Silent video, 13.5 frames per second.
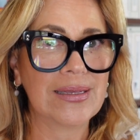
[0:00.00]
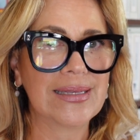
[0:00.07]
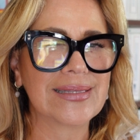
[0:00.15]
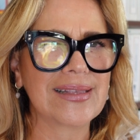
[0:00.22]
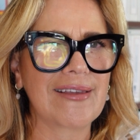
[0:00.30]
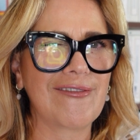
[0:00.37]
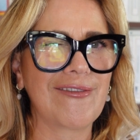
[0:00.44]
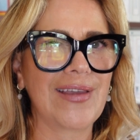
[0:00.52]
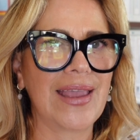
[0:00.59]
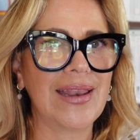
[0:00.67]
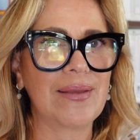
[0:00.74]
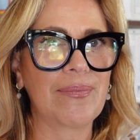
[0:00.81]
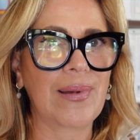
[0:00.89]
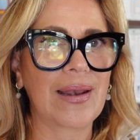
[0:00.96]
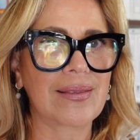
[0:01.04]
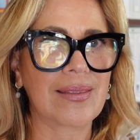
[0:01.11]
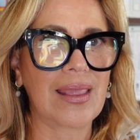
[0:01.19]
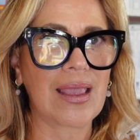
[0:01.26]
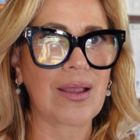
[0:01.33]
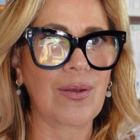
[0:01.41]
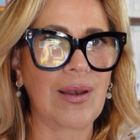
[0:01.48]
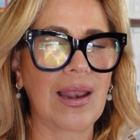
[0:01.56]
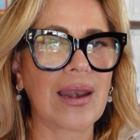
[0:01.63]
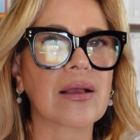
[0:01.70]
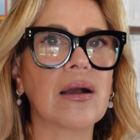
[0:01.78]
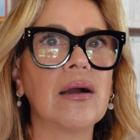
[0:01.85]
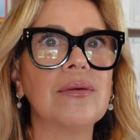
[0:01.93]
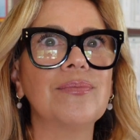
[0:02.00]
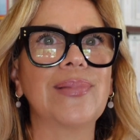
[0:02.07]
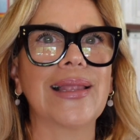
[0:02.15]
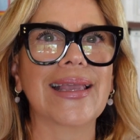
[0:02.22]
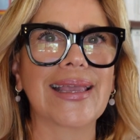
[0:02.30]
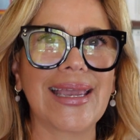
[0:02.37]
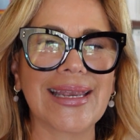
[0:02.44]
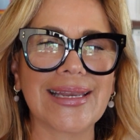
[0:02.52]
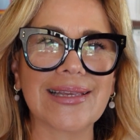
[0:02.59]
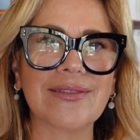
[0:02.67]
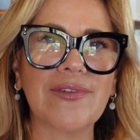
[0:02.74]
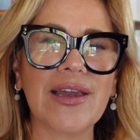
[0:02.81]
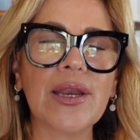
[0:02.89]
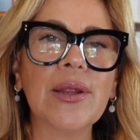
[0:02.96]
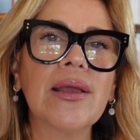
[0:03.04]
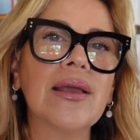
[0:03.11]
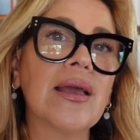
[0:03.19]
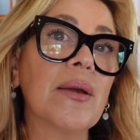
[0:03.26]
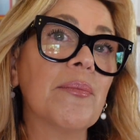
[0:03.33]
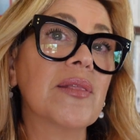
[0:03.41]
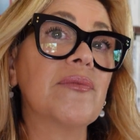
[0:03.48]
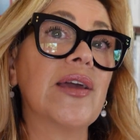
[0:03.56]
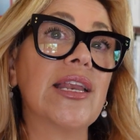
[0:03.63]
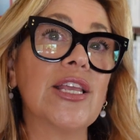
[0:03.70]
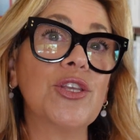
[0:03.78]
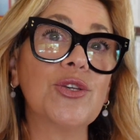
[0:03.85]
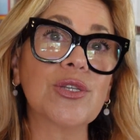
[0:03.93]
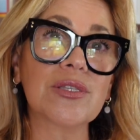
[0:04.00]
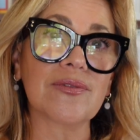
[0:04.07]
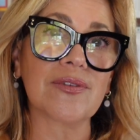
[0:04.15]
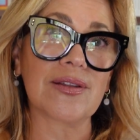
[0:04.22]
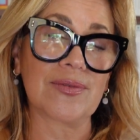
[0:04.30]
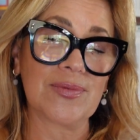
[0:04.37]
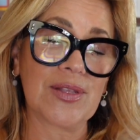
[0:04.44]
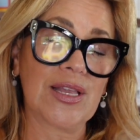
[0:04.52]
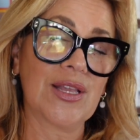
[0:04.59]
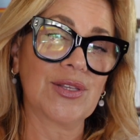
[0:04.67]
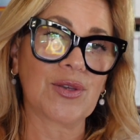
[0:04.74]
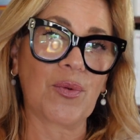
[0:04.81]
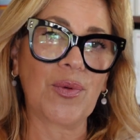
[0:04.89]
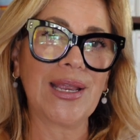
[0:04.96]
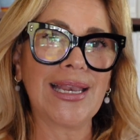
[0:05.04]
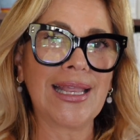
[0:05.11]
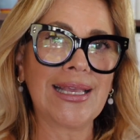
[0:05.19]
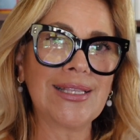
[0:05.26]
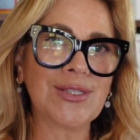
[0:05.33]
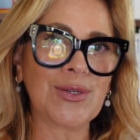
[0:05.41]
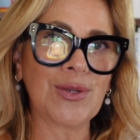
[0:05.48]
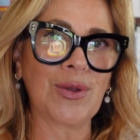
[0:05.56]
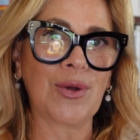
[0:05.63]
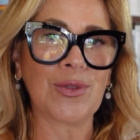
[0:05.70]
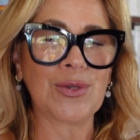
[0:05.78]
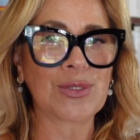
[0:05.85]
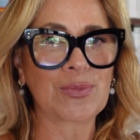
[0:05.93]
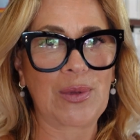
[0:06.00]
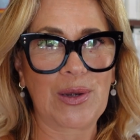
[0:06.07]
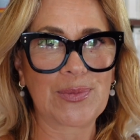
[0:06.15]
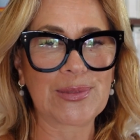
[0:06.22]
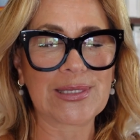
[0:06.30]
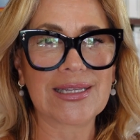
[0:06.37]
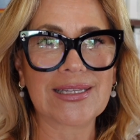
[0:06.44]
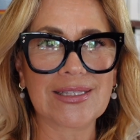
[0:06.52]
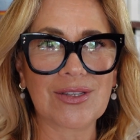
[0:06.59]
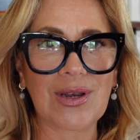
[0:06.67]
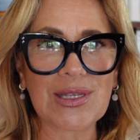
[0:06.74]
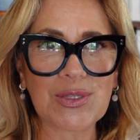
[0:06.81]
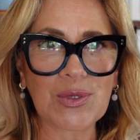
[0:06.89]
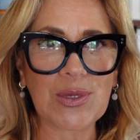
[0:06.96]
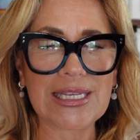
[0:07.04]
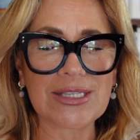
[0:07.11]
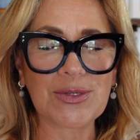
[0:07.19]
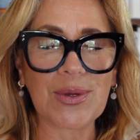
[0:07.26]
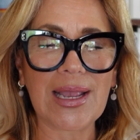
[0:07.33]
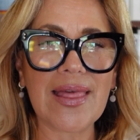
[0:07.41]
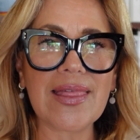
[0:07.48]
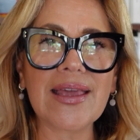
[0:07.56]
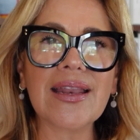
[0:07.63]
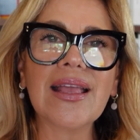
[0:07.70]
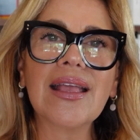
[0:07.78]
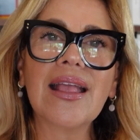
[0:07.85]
It's a very particular, complicated verb, but very useful. So we need to know those verbs. So let's do it together.